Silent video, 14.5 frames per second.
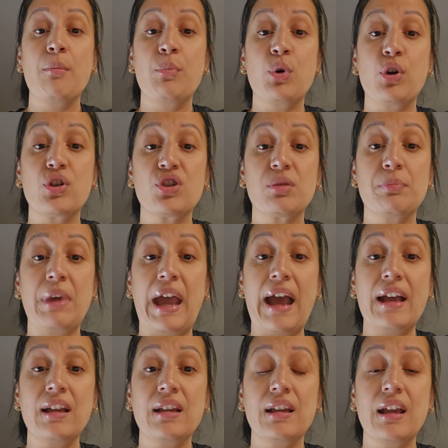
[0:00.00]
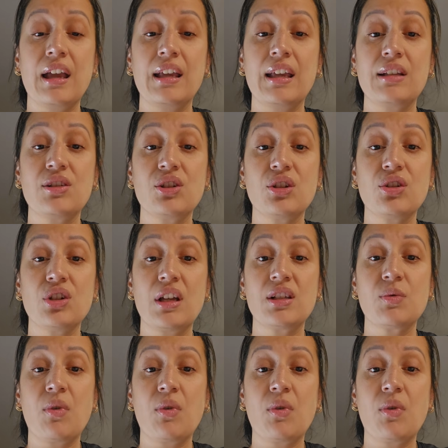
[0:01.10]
Push back against your chest